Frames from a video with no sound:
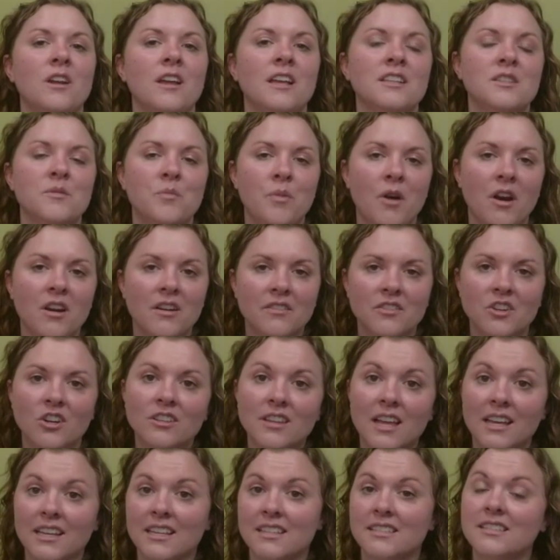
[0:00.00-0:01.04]
It's a part of your
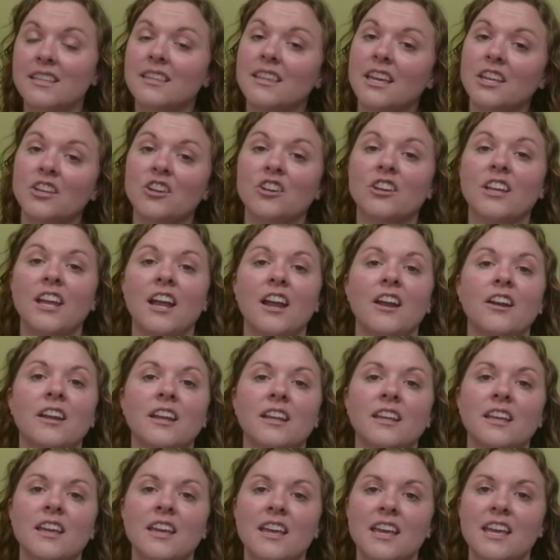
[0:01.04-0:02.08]
legacy that you're
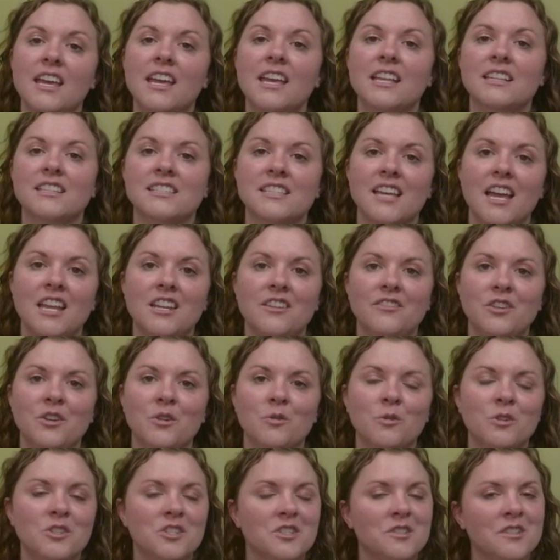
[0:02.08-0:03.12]
carrying inside of you,
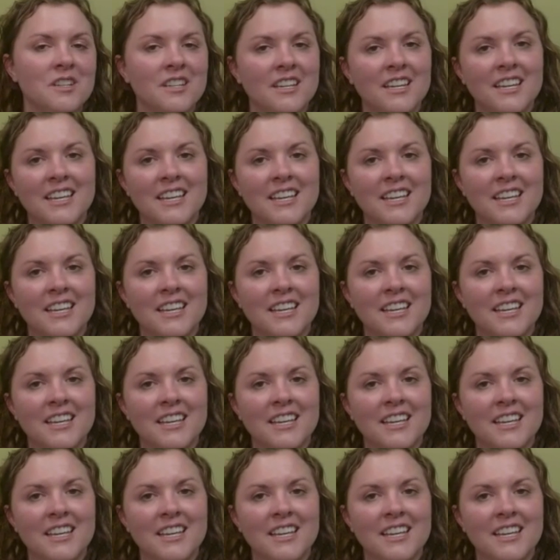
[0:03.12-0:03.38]
which,